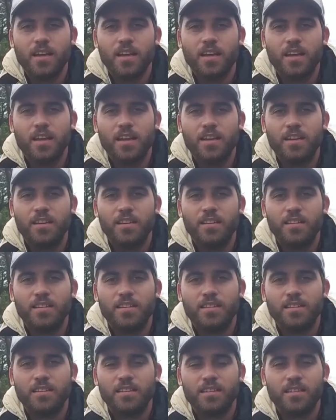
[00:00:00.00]

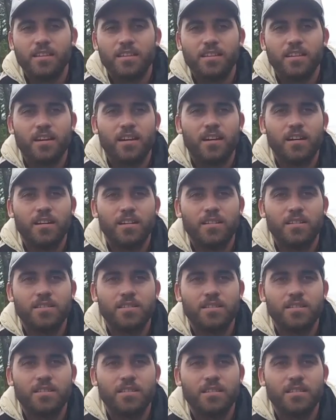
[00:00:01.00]
and yeah,
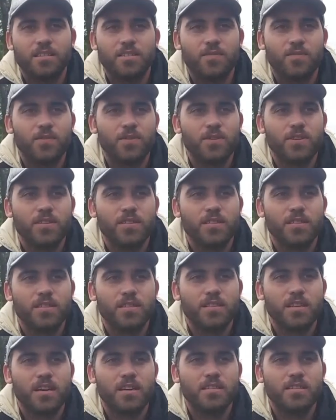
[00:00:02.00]
it's the first
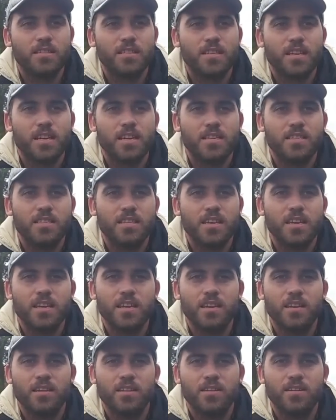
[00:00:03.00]
1000 k's there.